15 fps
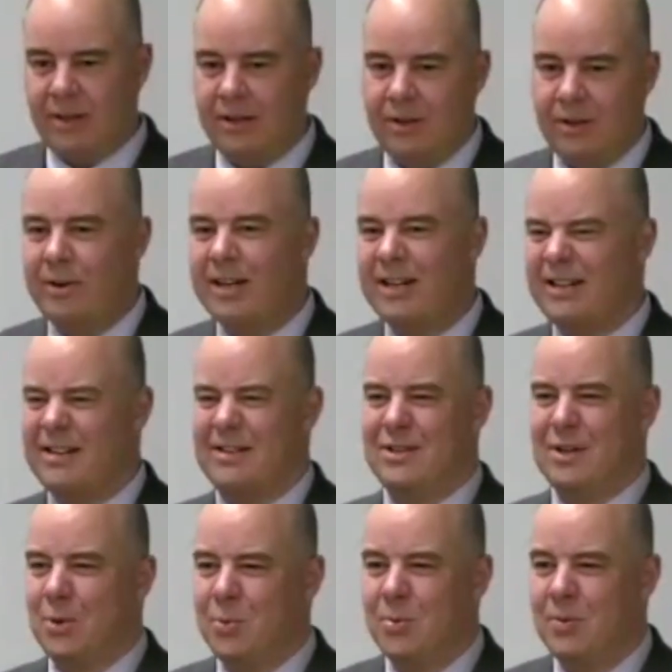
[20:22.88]
you could
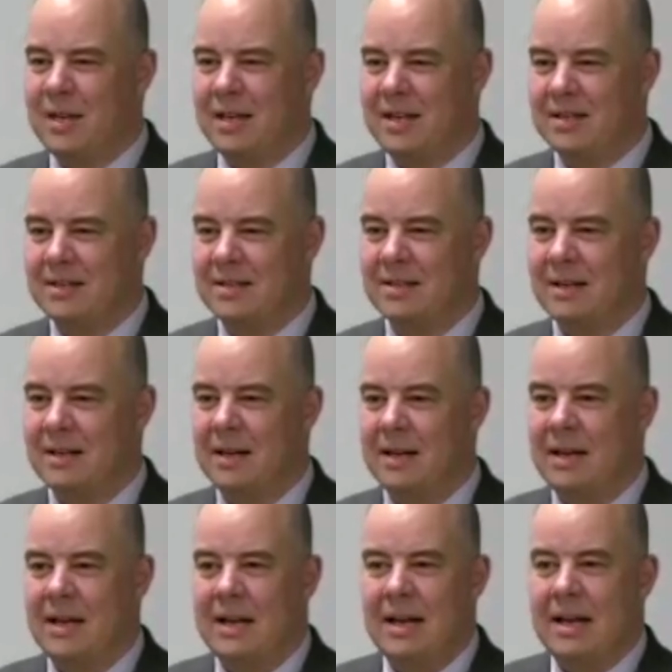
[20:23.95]
do this?
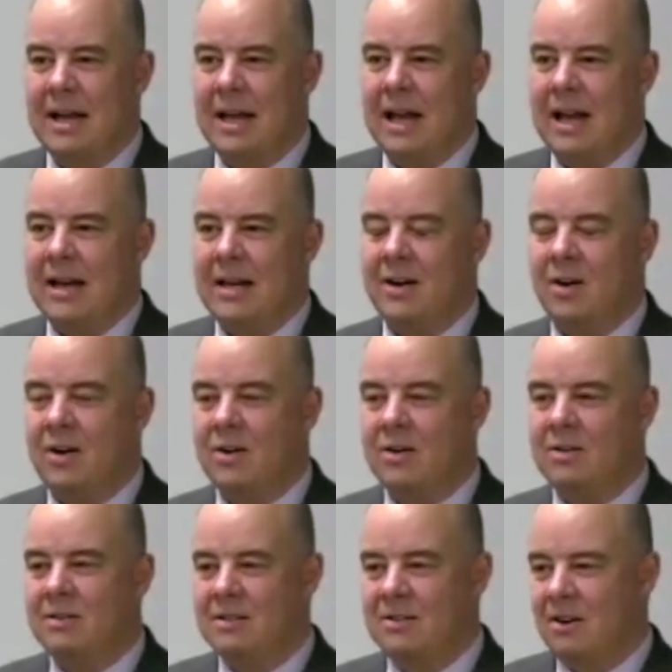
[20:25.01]
And it
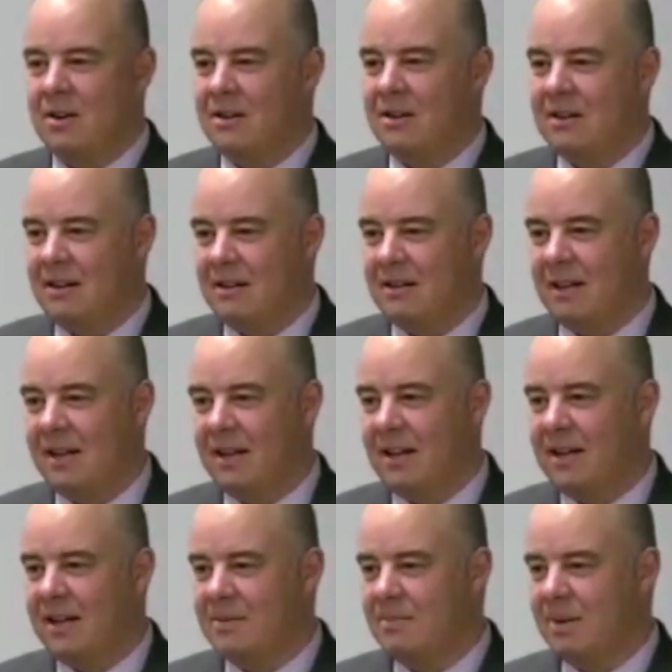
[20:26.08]
all started
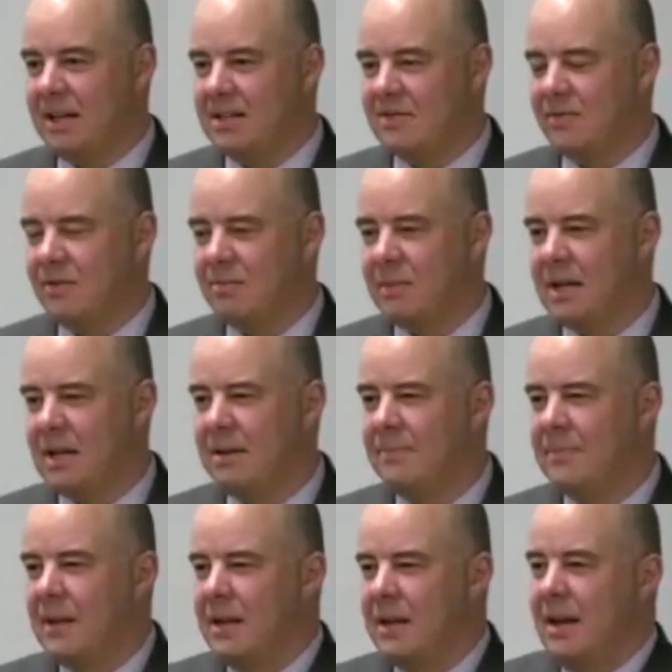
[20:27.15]
clicking in place for me.
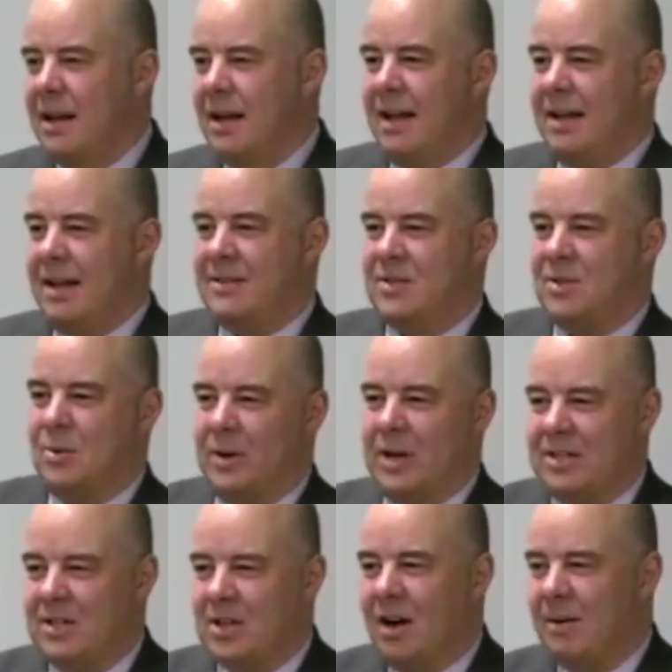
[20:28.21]
And so when
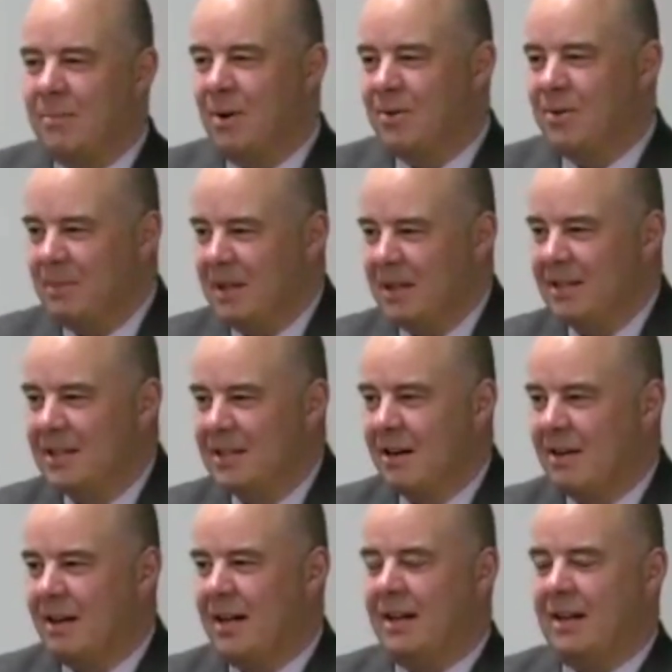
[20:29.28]
I talk about the
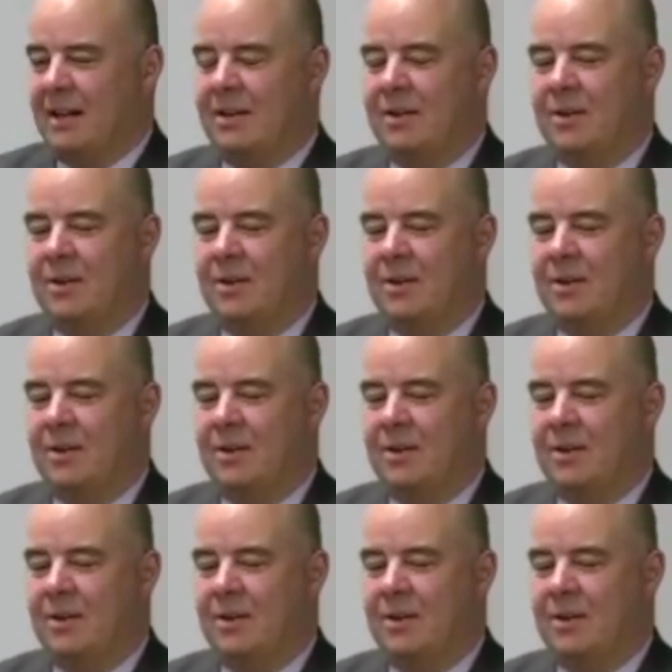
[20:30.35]
military,